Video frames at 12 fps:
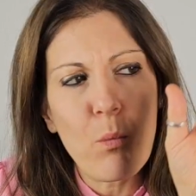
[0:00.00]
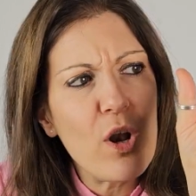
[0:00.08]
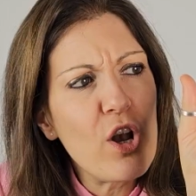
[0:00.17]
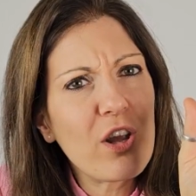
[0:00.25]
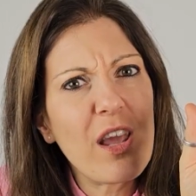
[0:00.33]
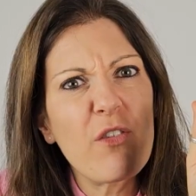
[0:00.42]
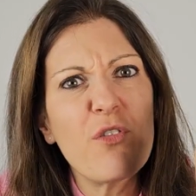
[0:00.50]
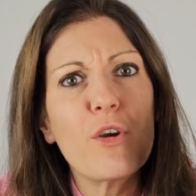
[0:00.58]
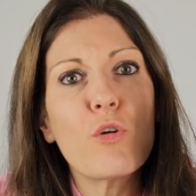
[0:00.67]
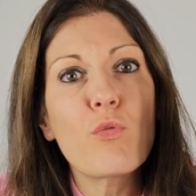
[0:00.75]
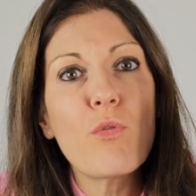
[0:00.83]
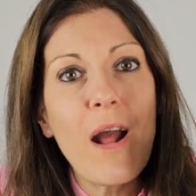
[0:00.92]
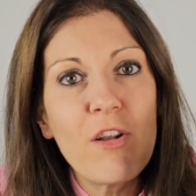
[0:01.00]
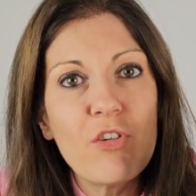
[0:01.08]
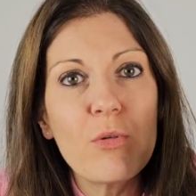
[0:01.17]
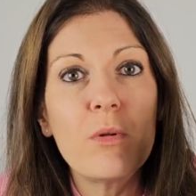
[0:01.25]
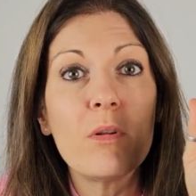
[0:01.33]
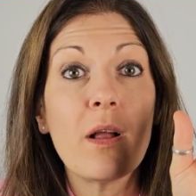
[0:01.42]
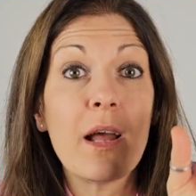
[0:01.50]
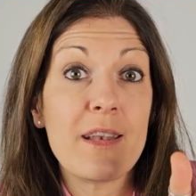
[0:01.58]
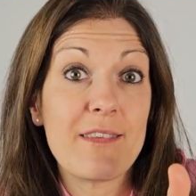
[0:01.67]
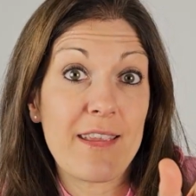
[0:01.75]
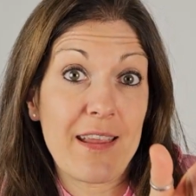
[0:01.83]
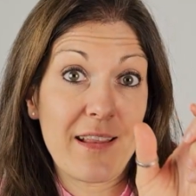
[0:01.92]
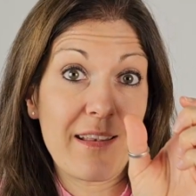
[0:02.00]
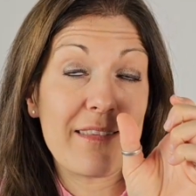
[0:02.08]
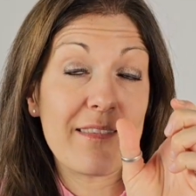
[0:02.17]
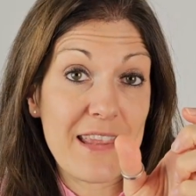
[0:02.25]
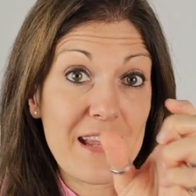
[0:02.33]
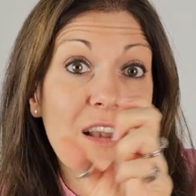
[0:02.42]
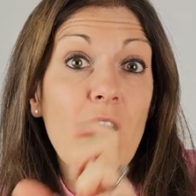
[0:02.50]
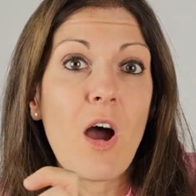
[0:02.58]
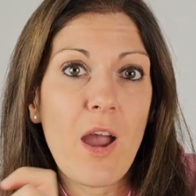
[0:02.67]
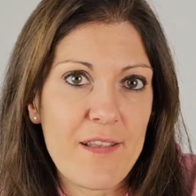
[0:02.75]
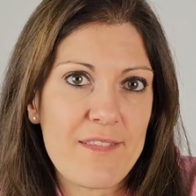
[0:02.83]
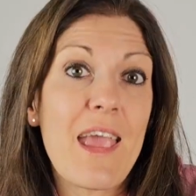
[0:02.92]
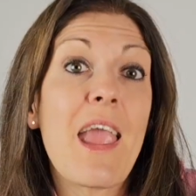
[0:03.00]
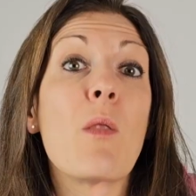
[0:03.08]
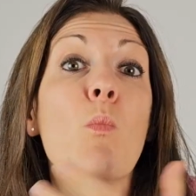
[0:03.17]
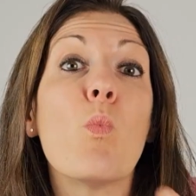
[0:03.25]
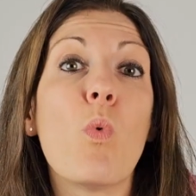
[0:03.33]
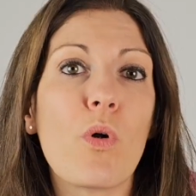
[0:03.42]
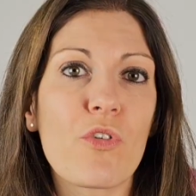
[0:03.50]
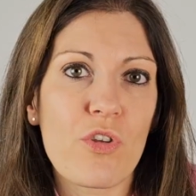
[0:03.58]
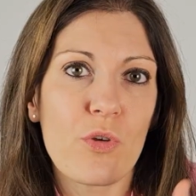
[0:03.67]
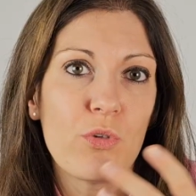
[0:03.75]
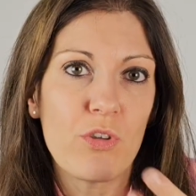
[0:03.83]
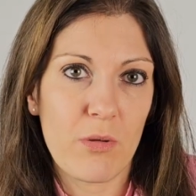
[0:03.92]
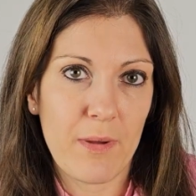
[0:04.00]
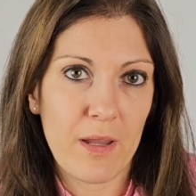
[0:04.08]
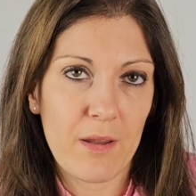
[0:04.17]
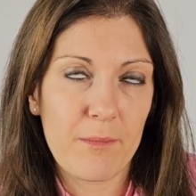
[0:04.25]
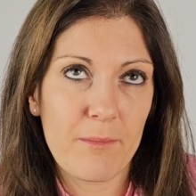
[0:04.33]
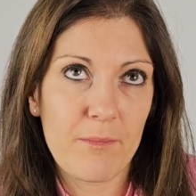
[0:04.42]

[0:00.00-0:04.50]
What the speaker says: We're looking for gradual declines in what you're doing.